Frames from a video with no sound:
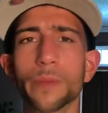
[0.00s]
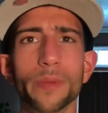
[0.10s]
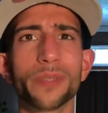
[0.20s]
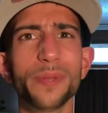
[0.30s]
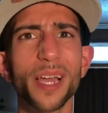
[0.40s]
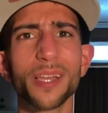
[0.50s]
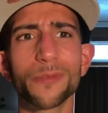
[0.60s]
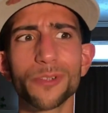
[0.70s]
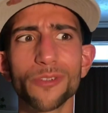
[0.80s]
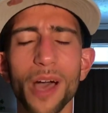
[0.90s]
But to be honest
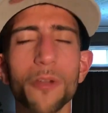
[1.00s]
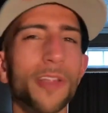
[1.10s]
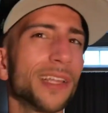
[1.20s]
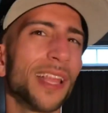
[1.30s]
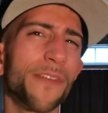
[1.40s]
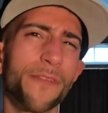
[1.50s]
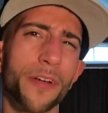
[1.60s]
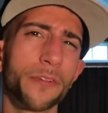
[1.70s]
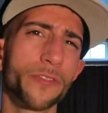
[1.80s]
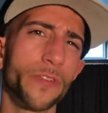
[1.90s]
with you, I don't like that
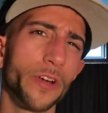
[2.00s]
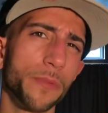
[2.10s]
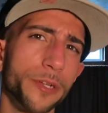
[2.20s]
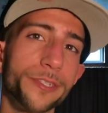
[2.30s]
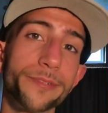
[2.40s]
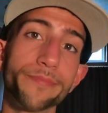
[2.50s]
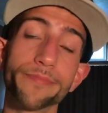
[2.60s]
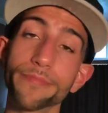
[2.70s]
fragrance very much.